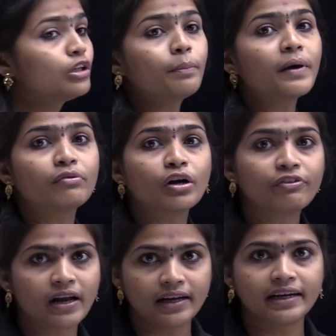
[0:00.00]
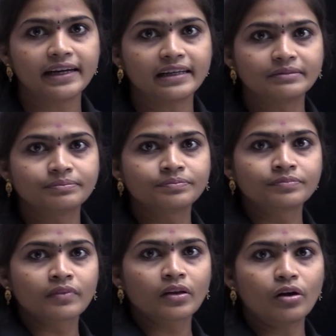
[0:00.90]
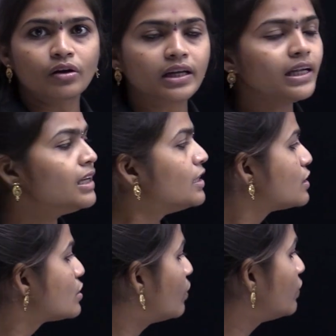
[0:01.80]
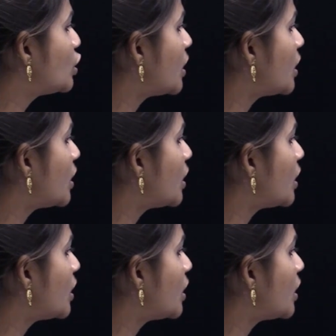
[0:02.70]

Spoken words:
to the power of 100. Okay, so which